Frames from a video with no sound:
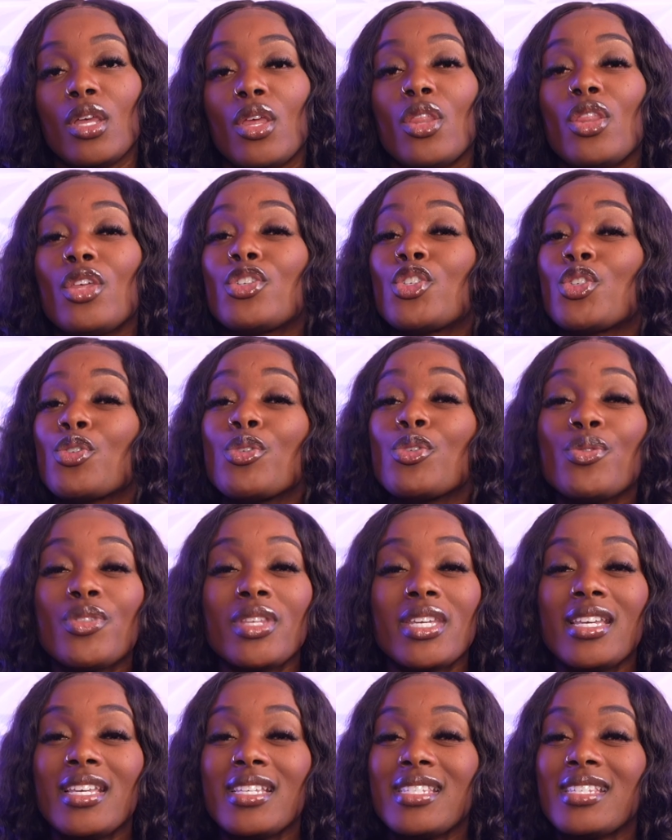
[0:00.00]
The truth
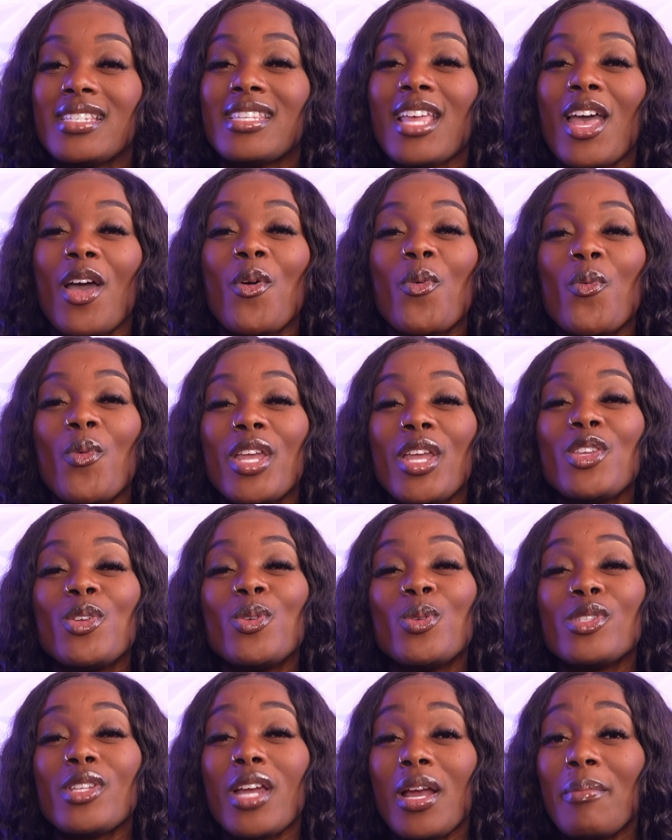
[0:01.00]
is that when
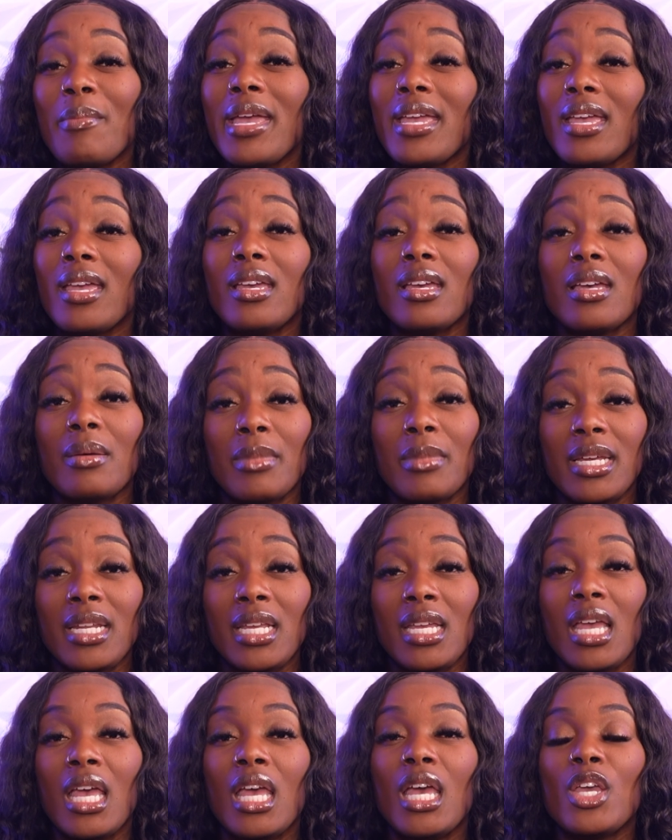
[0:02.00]
you start making good
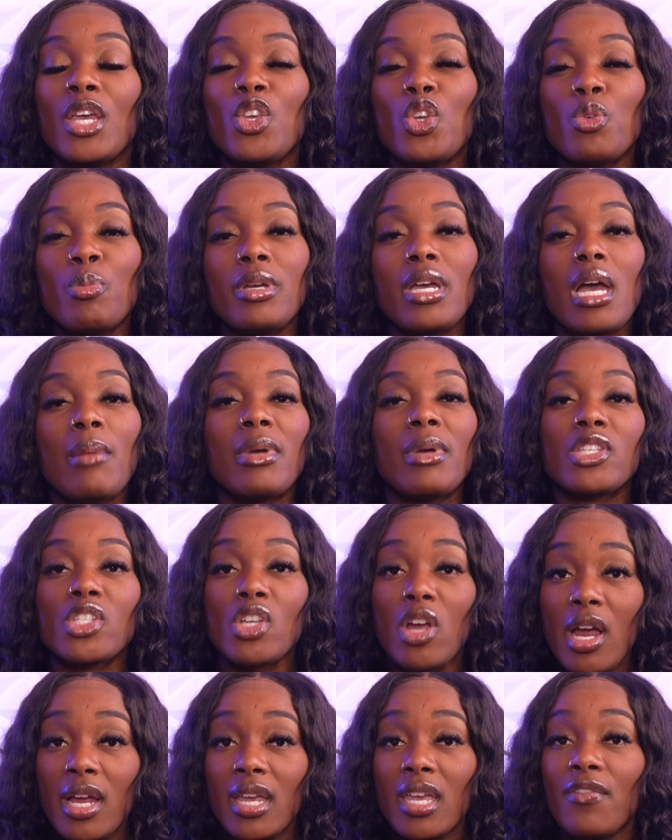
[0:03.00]
money, you become a
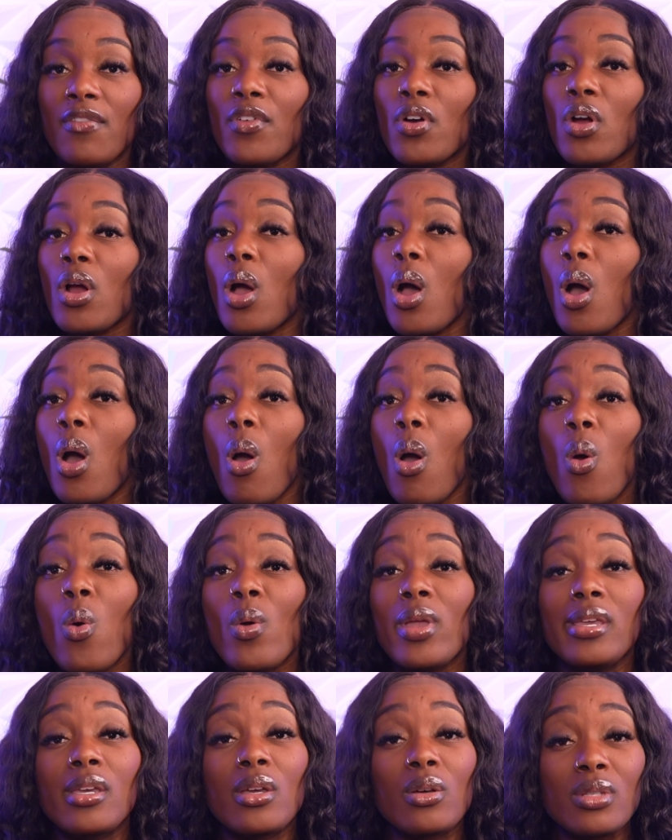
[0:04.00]
target for a whole
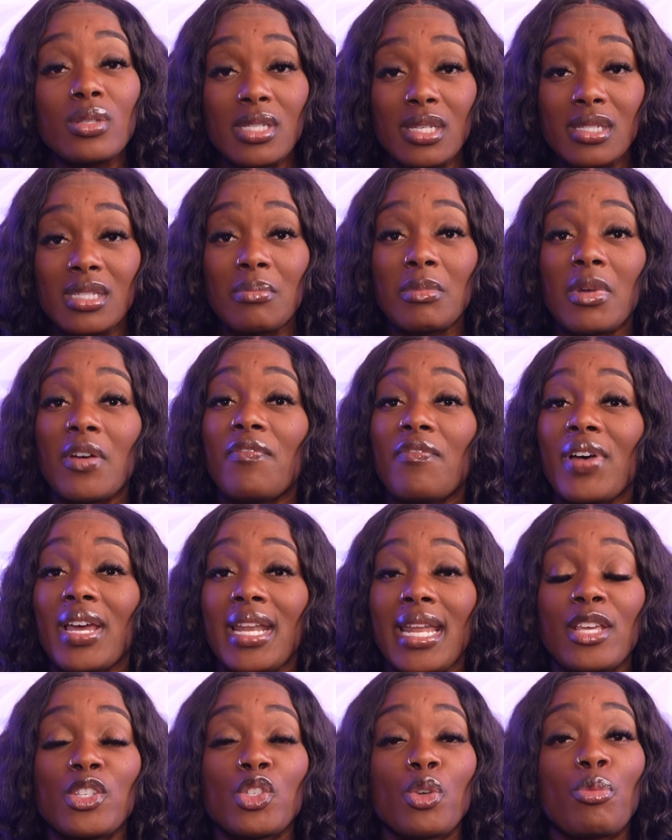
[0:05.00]
ecosystem of
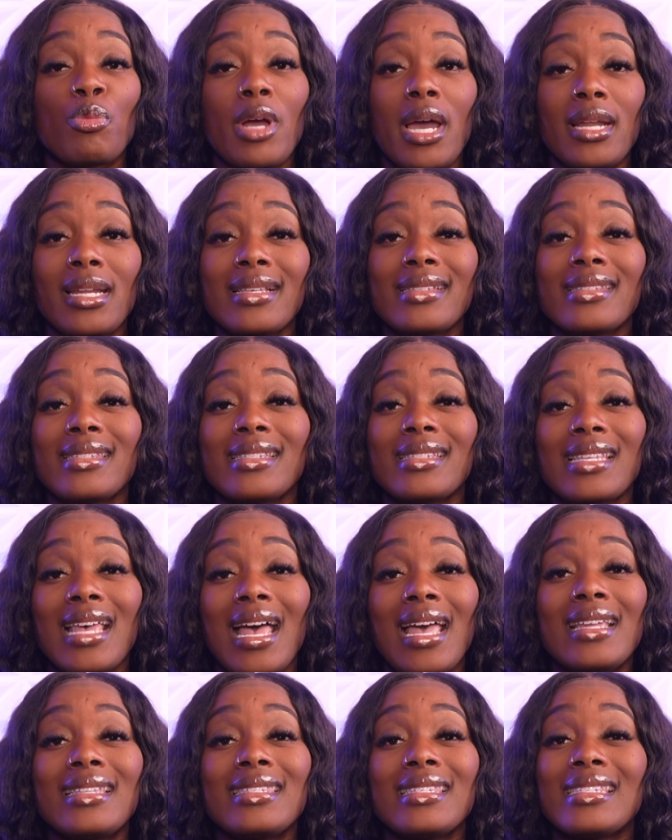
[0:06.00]
financial products
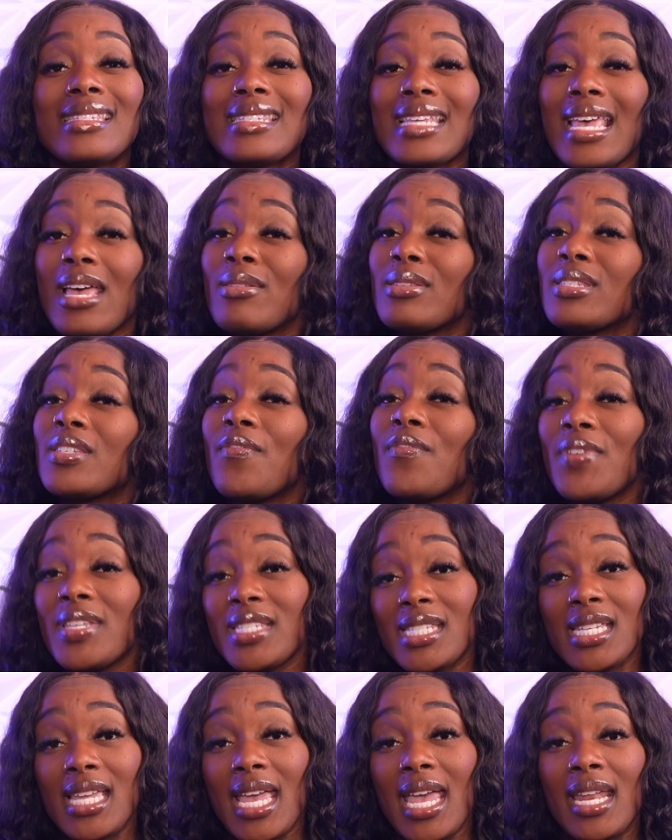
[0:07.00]
designed to sound
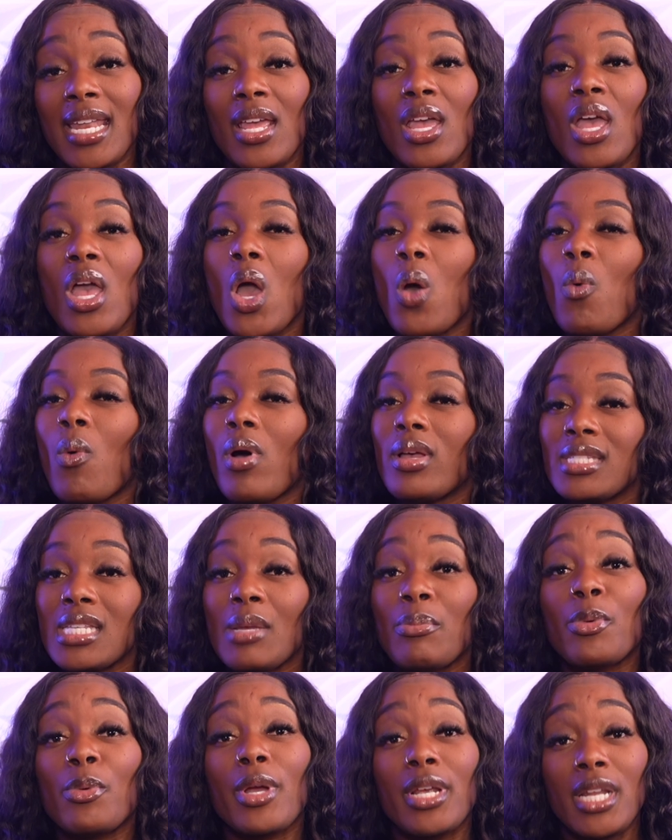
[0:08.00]
sophisticated while
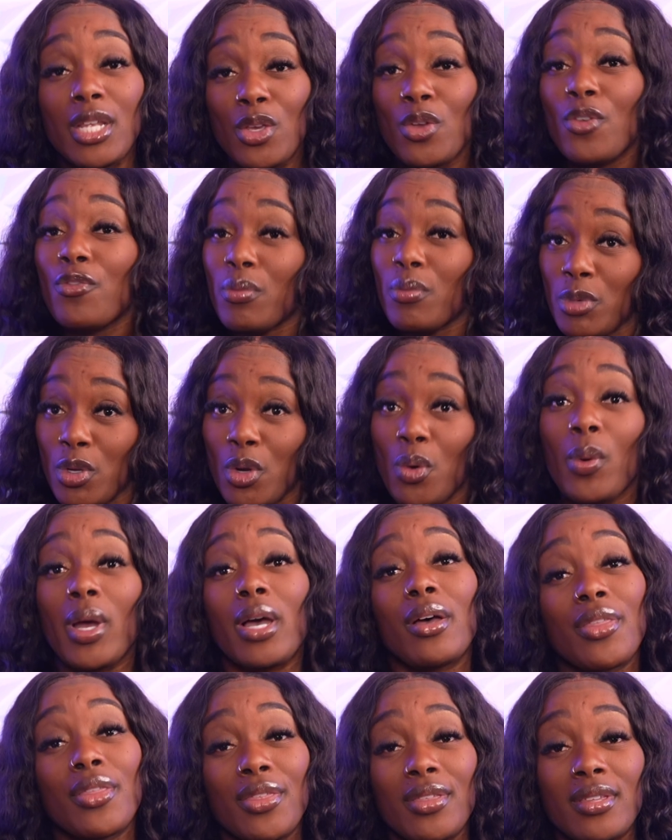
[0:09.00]
separating you from your
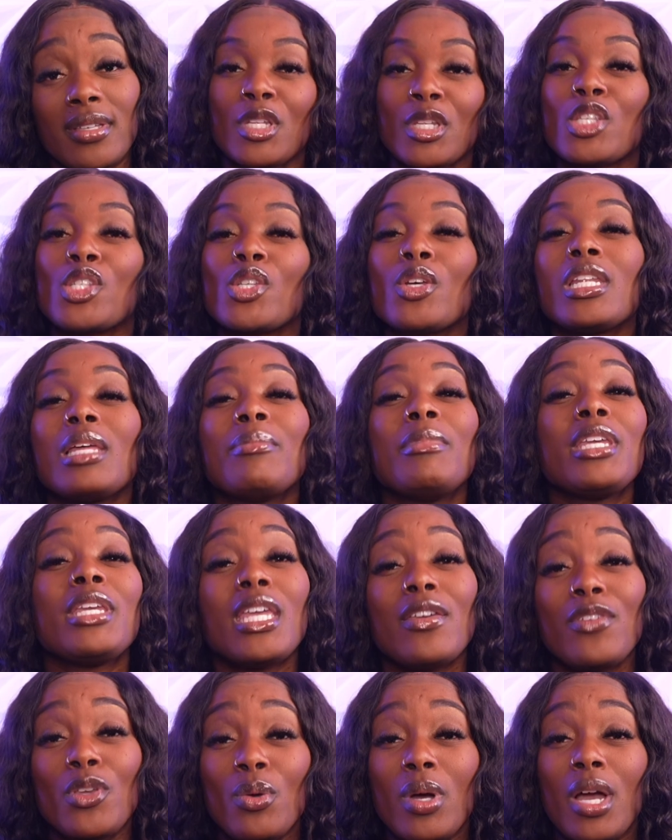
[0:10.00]
wealth. So let me
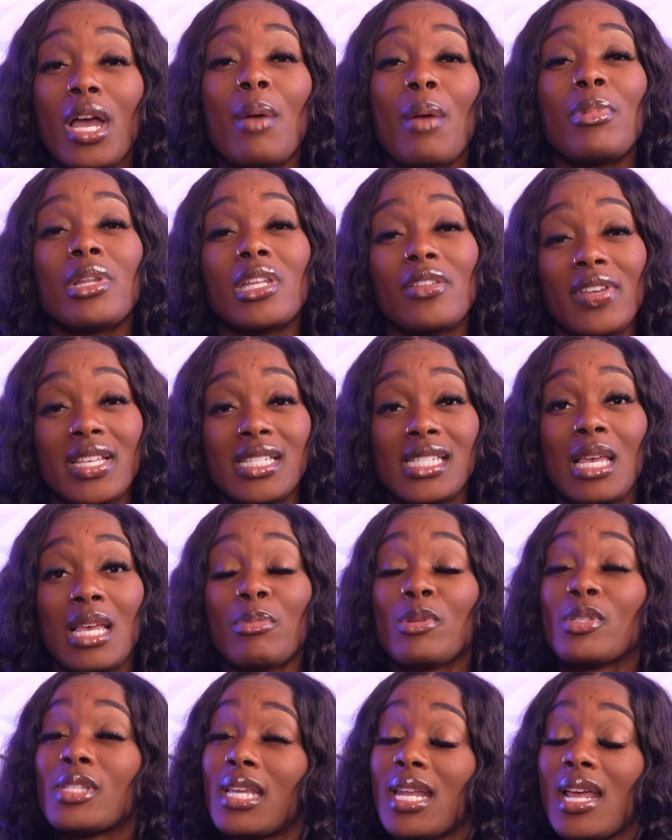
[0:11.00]
give you a couple of
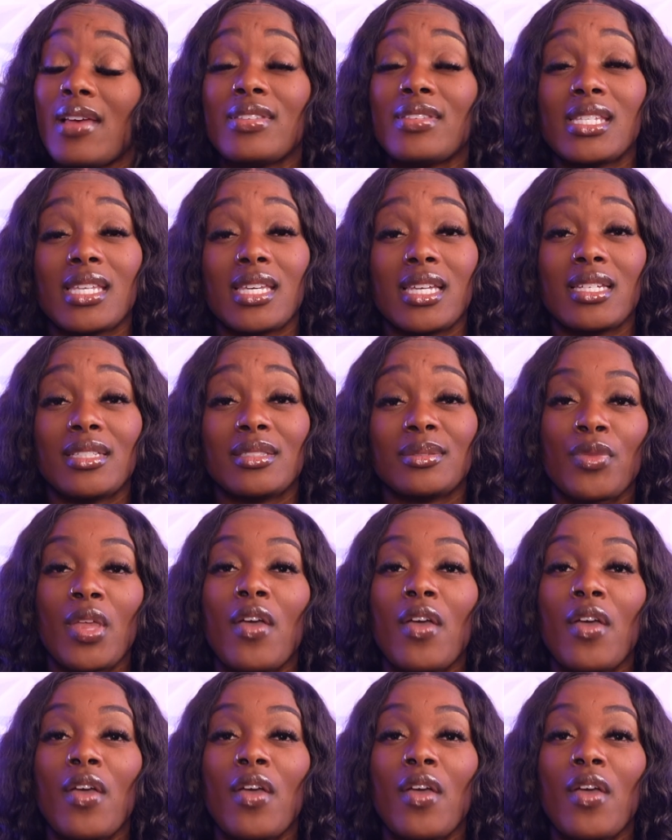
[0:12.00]
examples that I've seen.